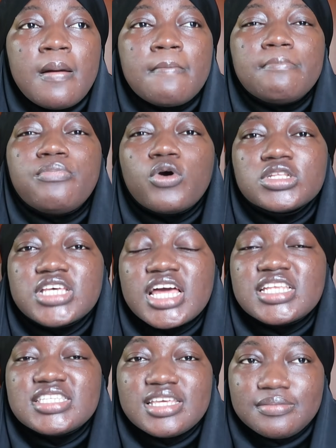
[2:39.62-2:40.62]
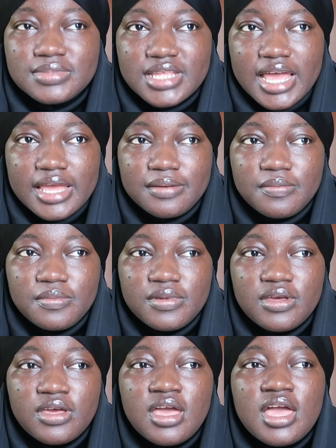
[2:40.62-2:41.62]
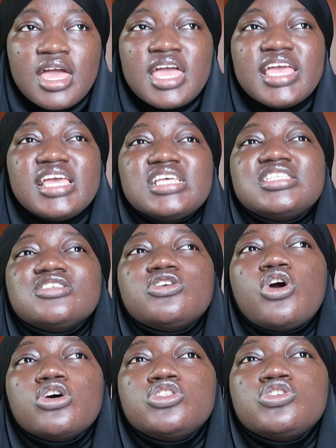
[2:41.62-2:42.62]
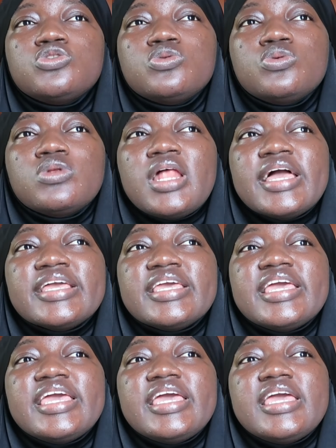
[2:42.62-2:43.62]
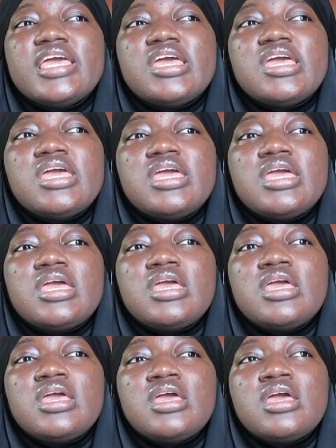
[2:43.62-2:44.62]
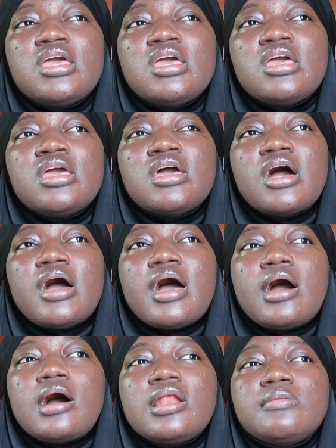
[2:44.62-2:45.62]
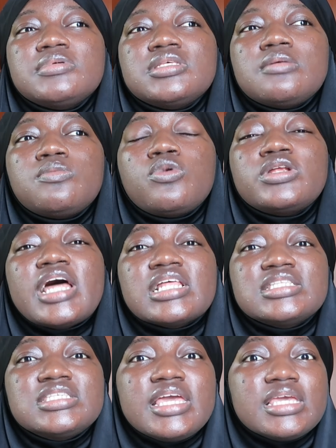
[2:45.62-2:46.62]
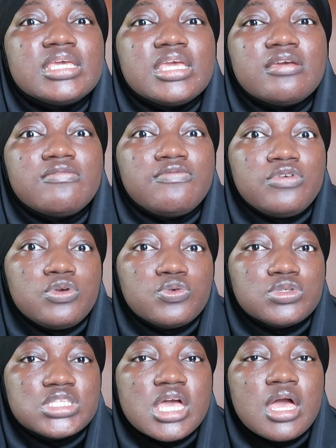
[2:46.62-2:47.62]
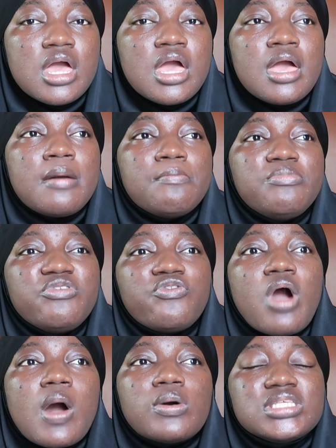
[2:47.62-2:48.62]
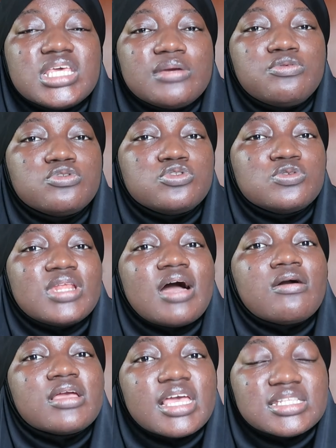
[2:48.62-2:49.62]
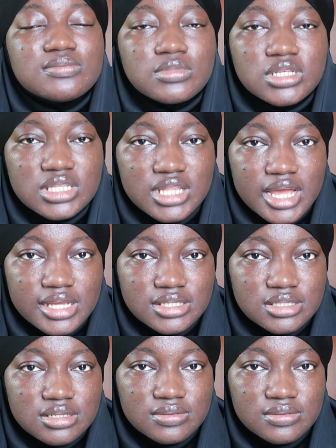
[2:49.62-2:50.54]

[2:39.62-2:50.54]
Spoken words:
But at the same time, it got to like let me say more than 10k views before I was able to now get monetized.